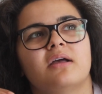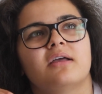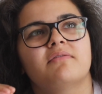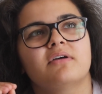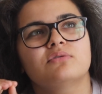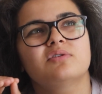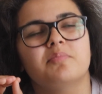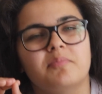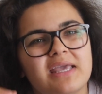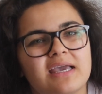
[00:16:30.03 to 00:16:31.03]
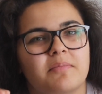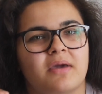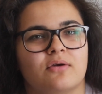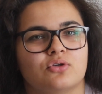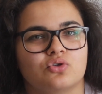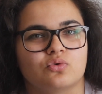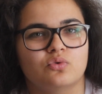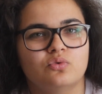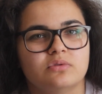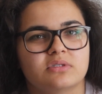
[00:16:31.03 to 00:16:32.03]
if I was to pick a pair of
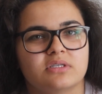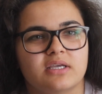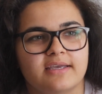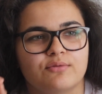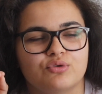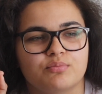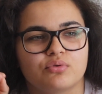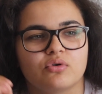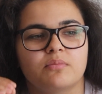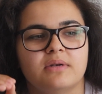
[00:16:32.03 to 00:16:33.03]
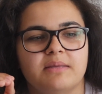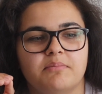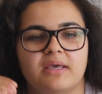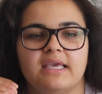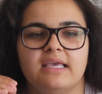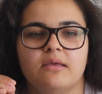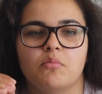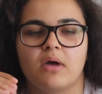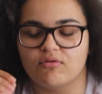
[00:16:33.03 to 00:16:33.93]
shorts it would probably be my